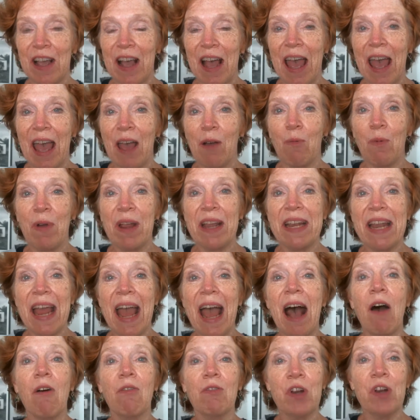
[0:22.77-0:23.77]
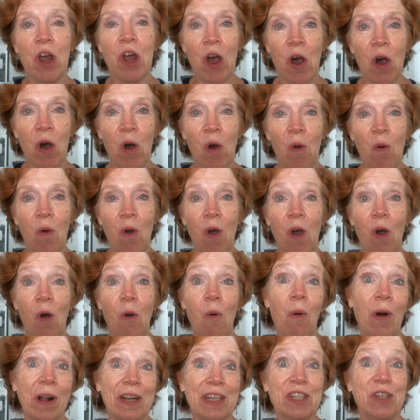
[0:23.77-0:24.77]
and we now know
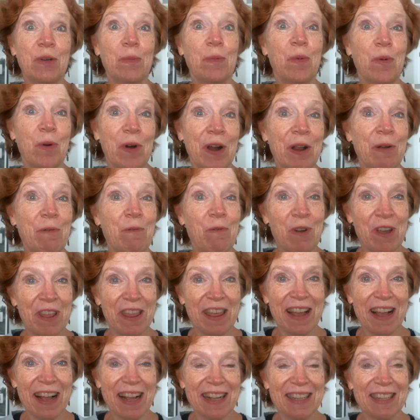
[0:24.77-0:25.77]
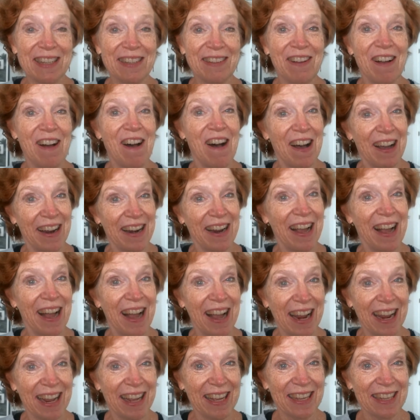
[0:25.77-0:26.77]
what to bring with us on a
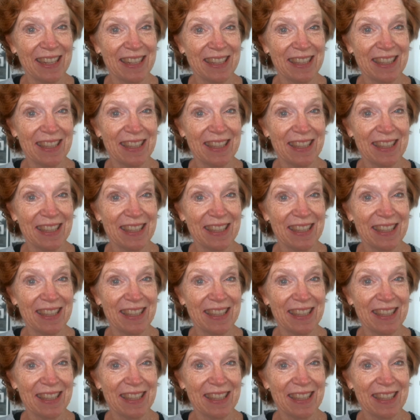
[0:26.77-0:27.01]
hike.